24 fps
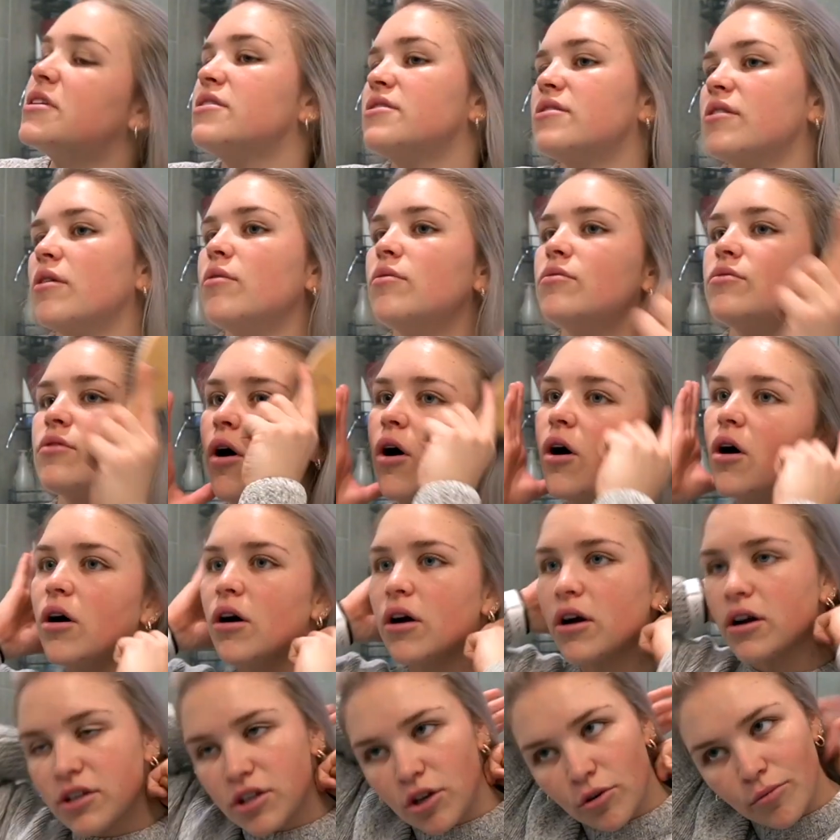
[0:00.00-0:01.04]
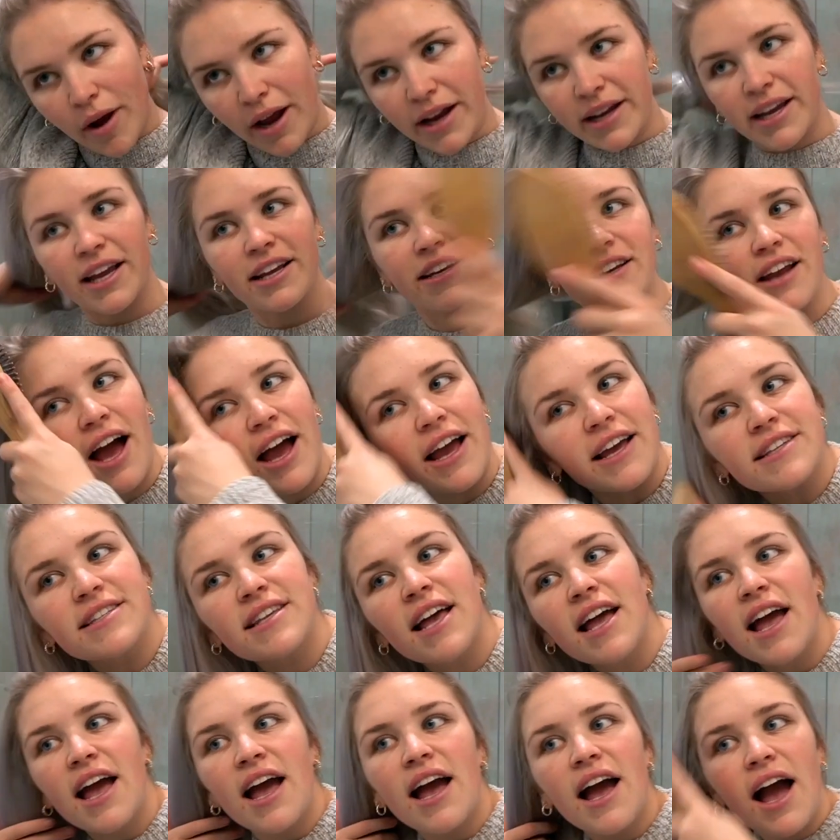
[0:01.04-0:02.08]
so long to
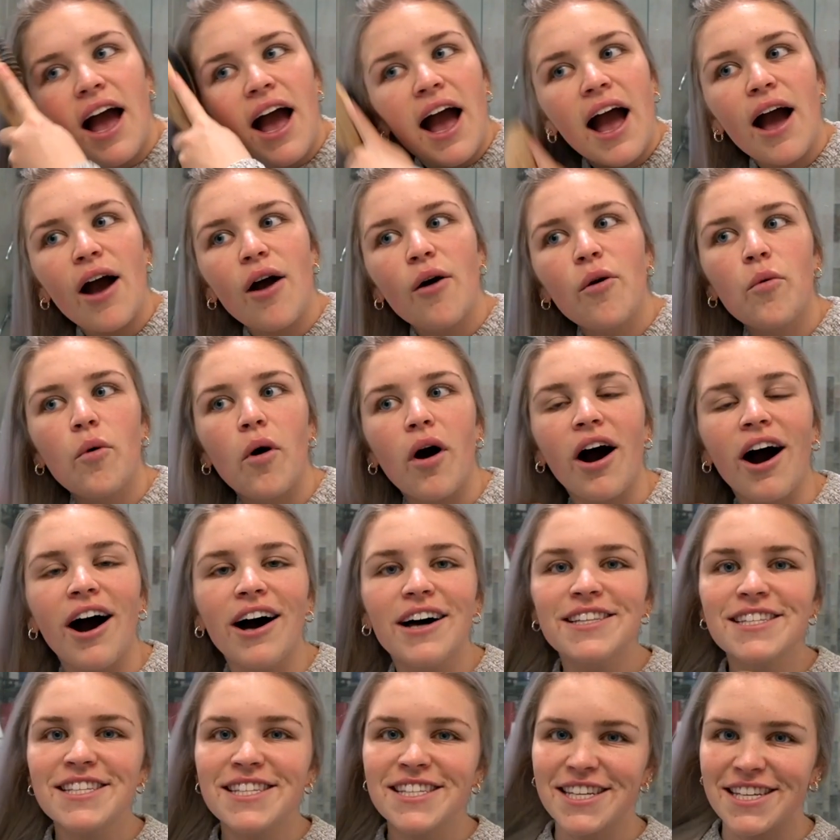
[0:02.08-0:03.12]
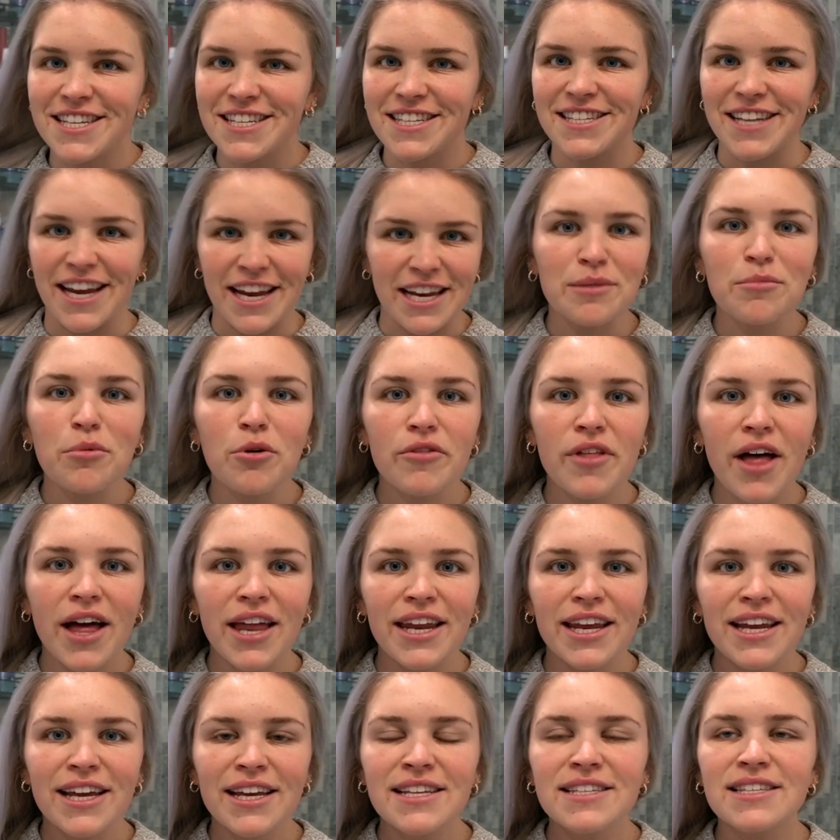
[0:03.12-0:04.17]
recognize how unsustainable
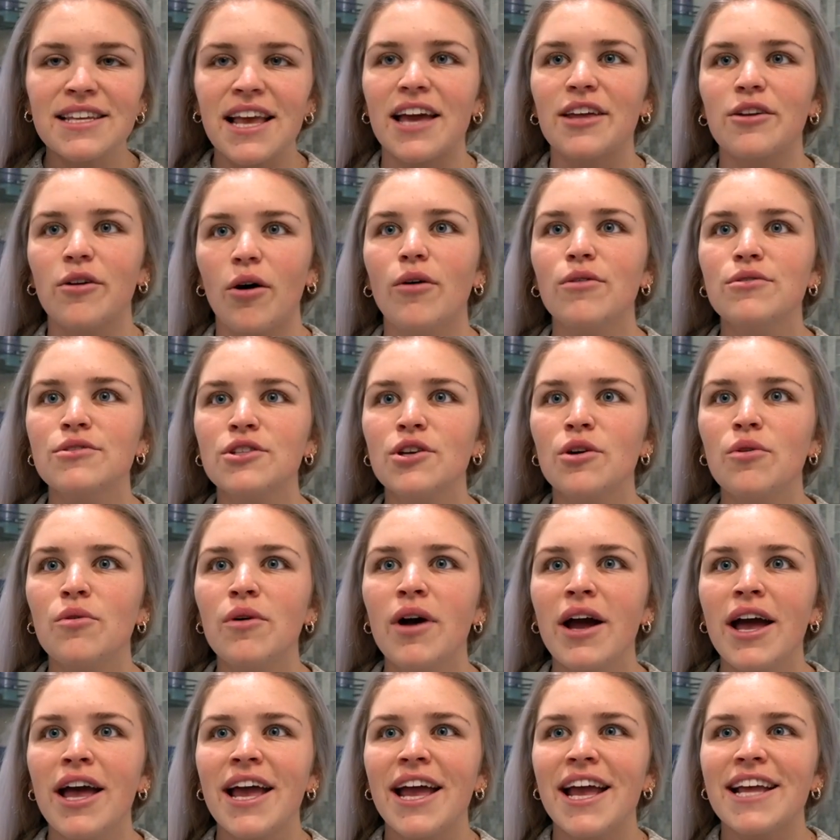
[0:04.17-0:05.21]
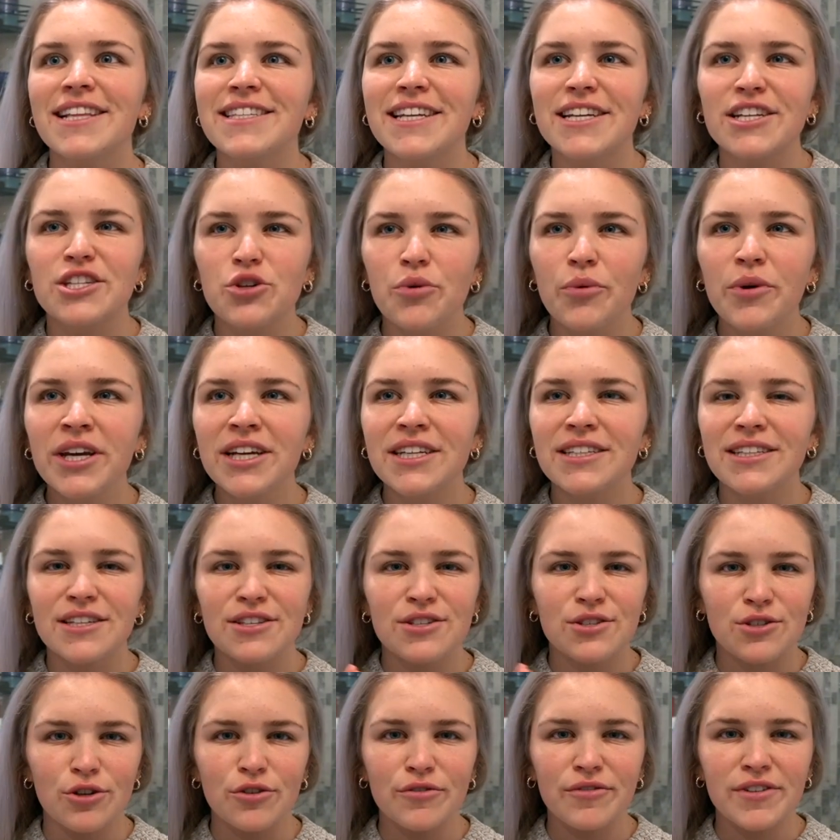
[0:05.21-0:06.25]
that is. And also, it's like doing a
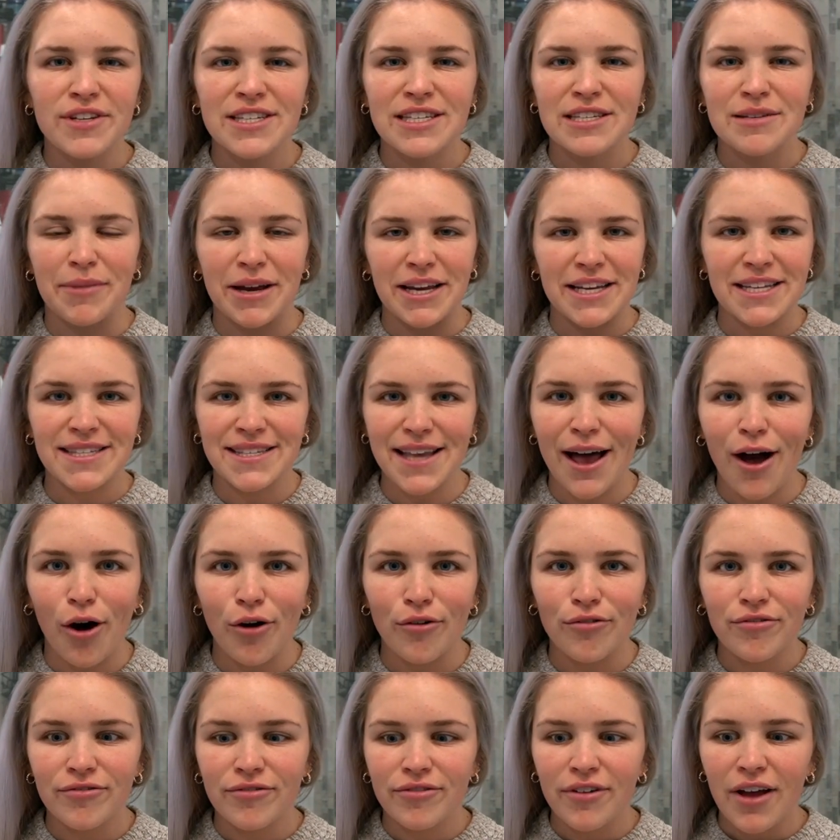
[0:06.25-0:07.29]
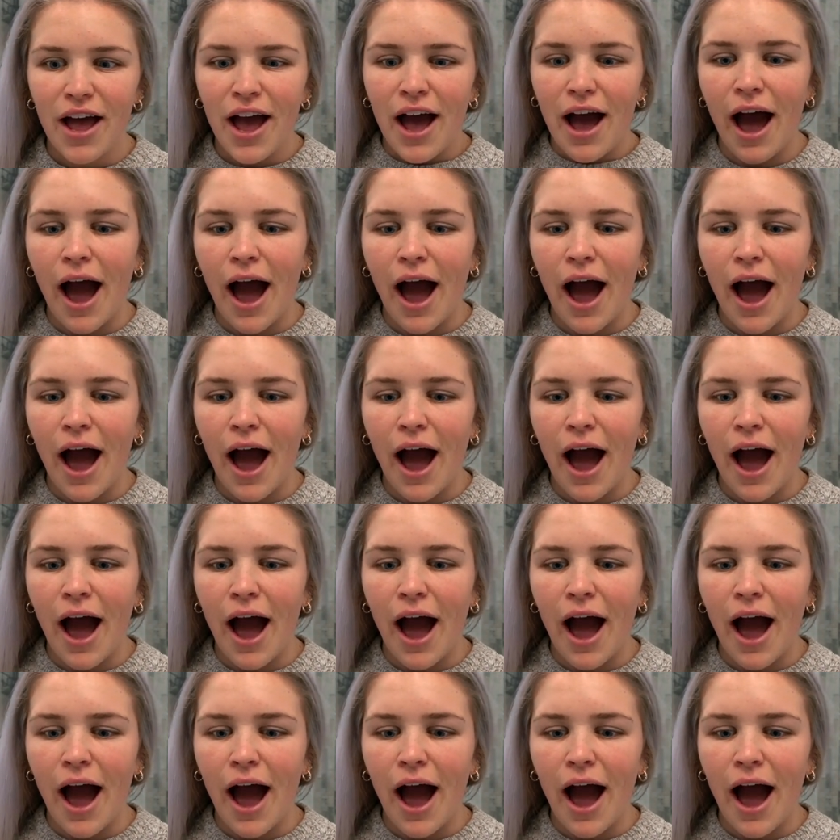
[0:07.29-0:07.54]
disservice to myself.